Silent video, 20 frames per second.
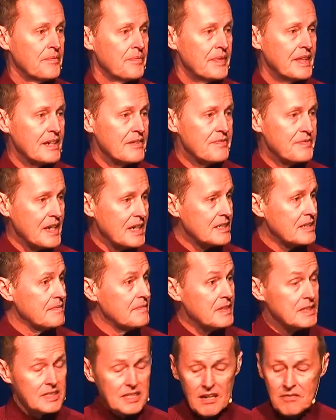the
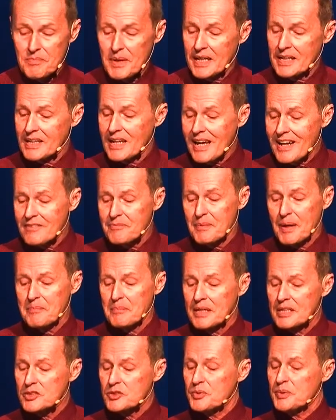effectiveness of my life, my
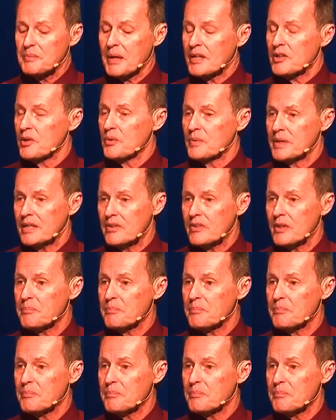ministry, my career,